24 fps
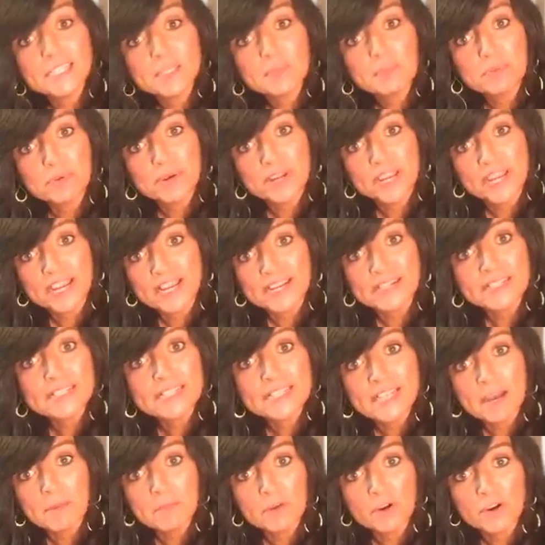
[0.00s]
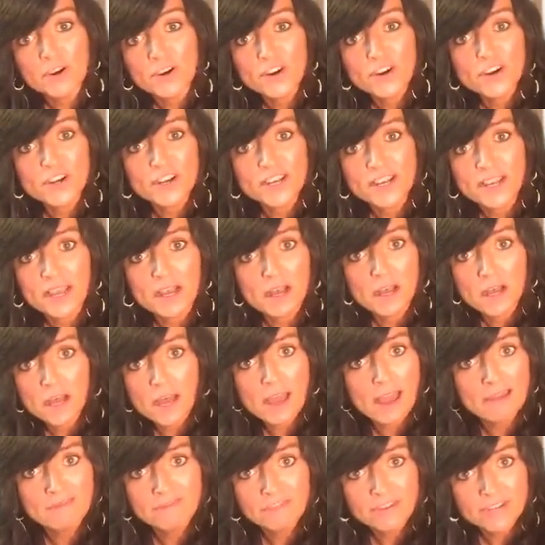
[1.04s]
spring, summer,
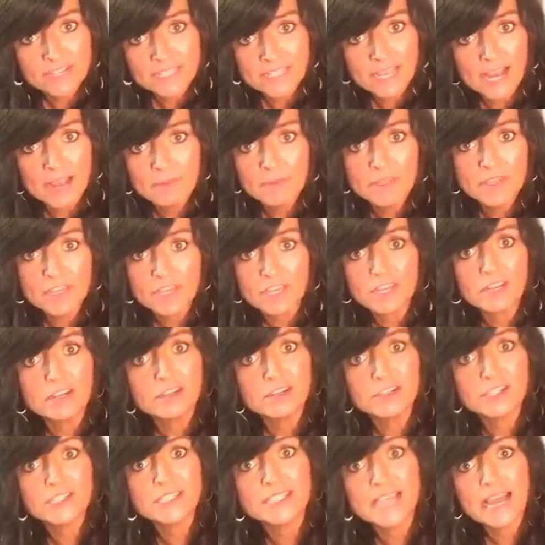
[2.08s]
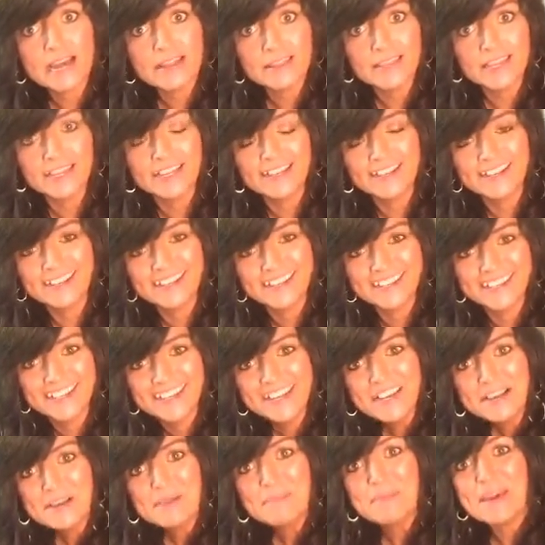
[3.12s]
every time of the year salad
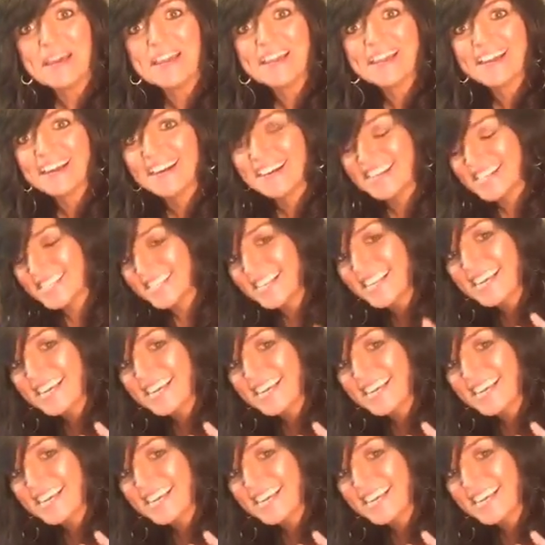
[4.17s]
because